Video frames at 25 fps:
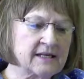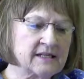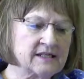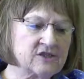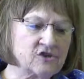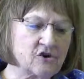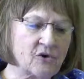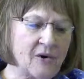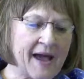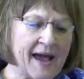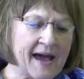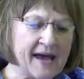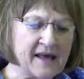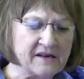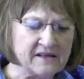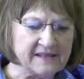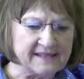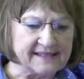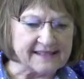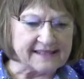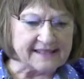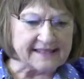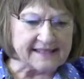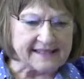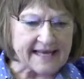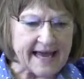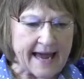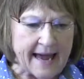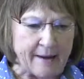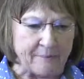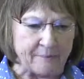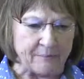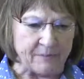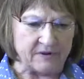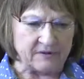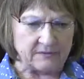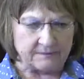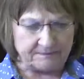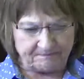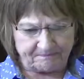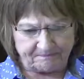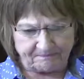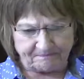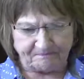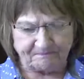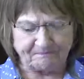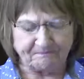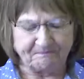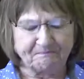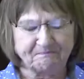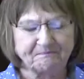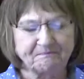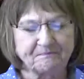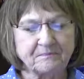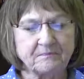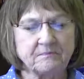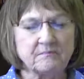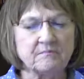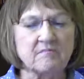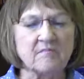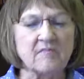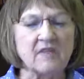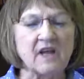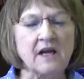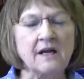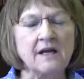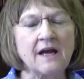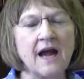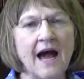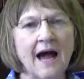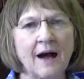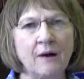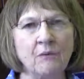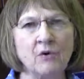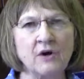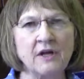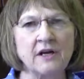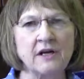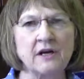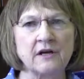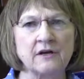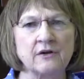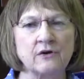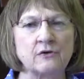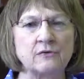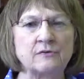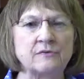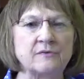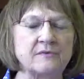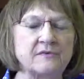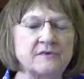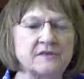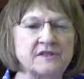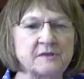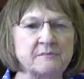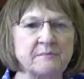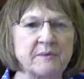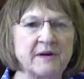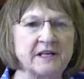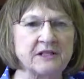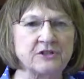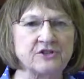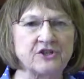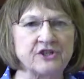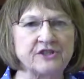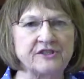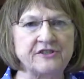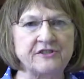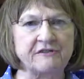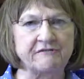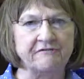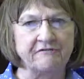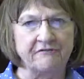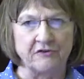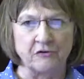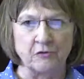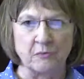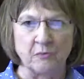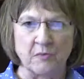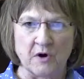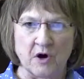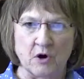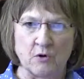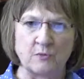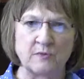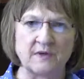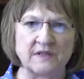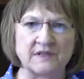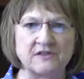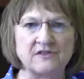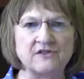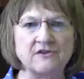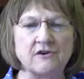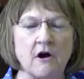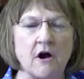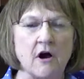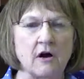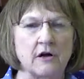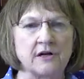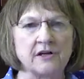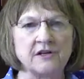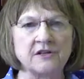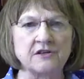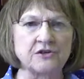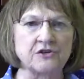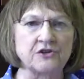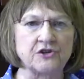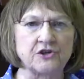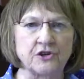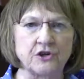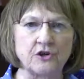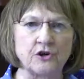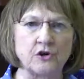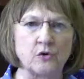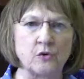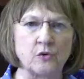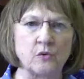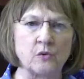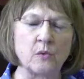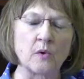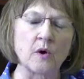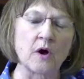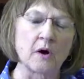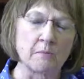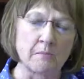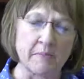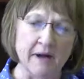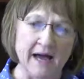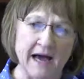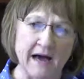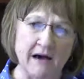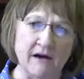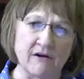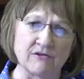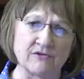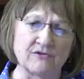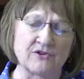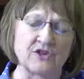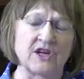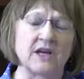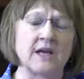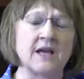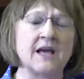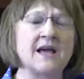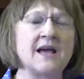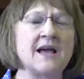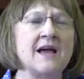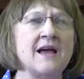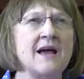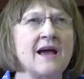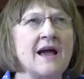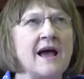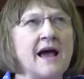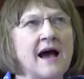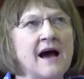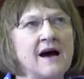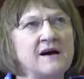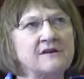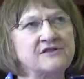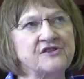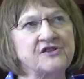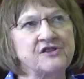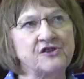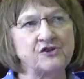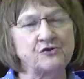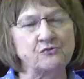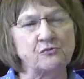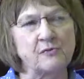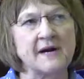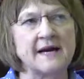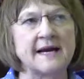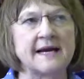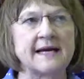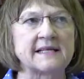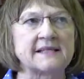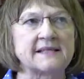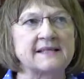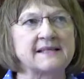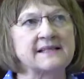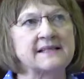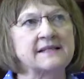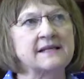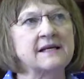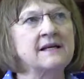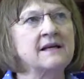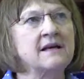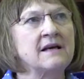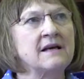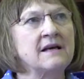So how does this happen? I want to spend just a few moments talking to you about how stress